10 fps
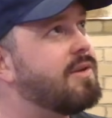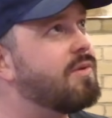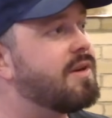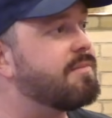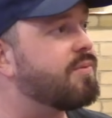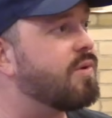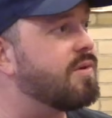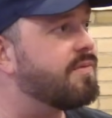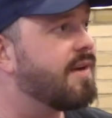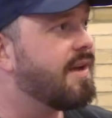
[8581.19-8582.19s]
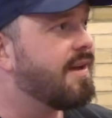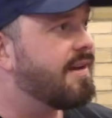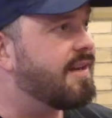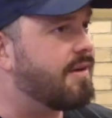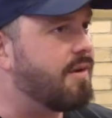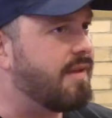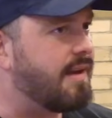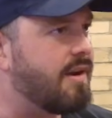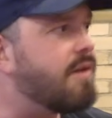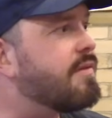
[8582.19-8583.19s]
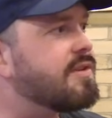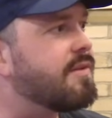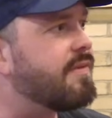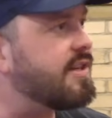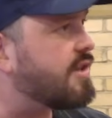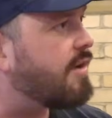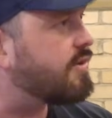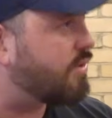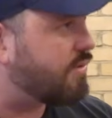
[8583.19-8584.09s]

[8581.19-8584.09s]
you could improve. I don't think none of us are the finished article,